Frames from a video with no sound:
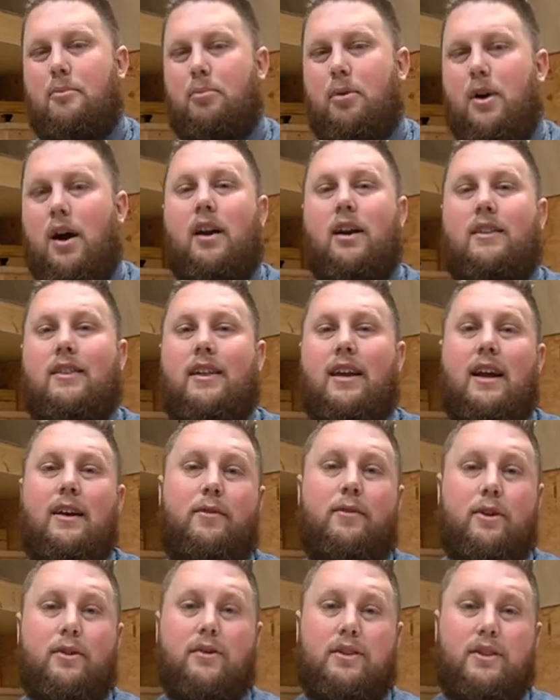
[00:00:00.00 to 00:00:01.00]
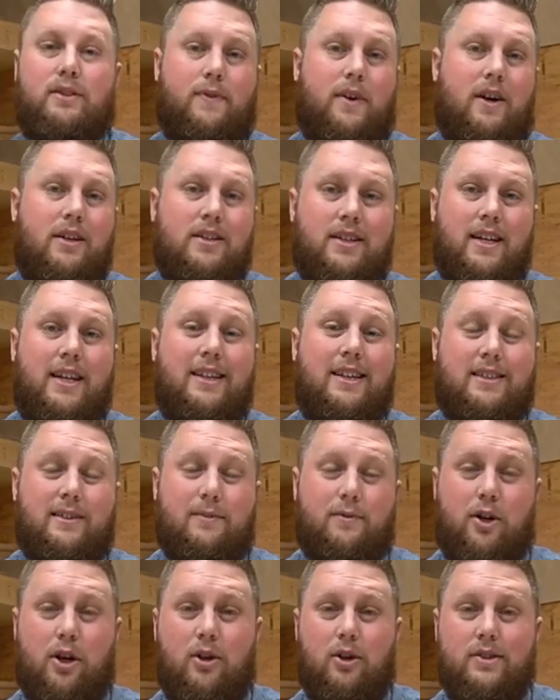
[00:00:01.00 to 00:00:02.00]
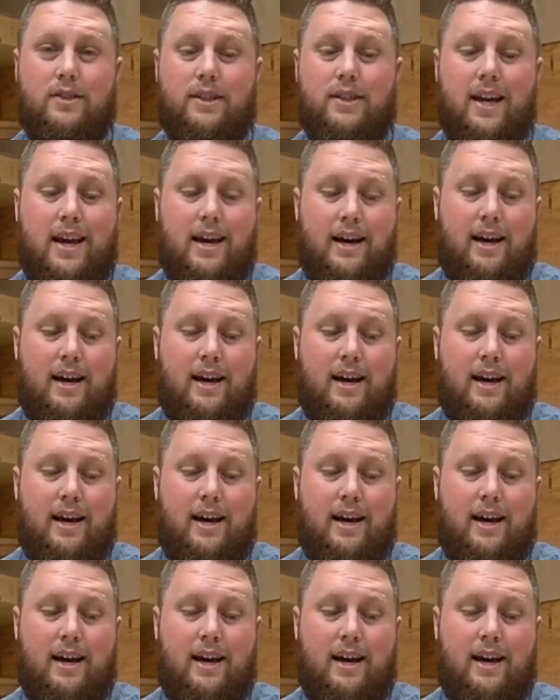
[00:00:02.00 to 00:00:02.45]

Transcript: product that I've used as far as adhesive goes